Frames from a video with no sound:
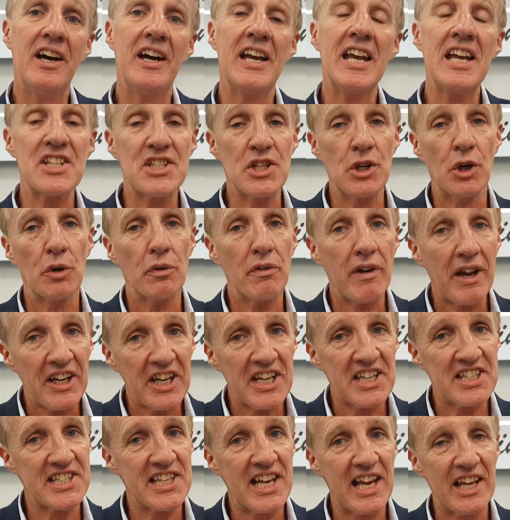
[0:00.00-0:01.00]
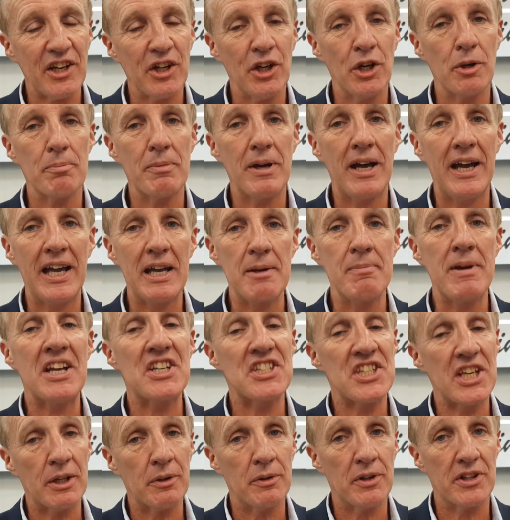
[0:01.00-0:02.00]
he's already set up a
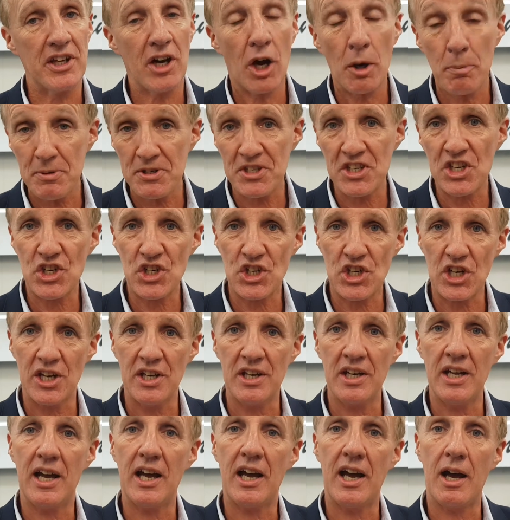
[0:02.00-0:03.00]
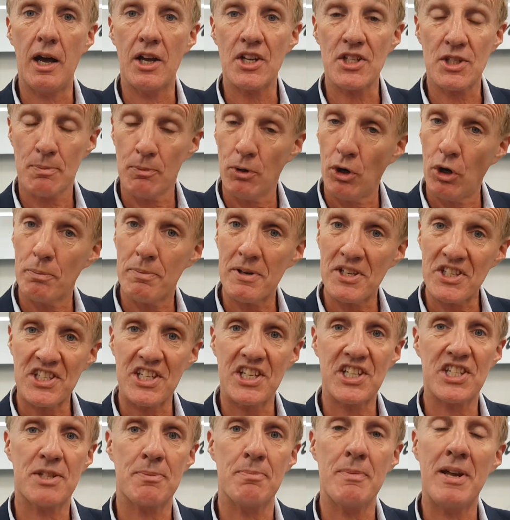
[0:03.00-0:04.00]
meeting with the opposition small
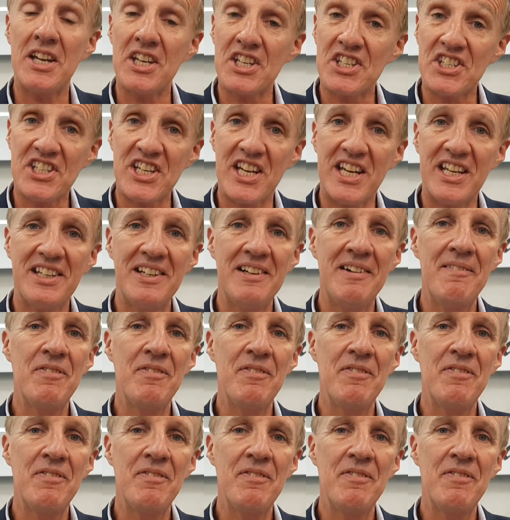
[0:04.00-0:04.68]
business minister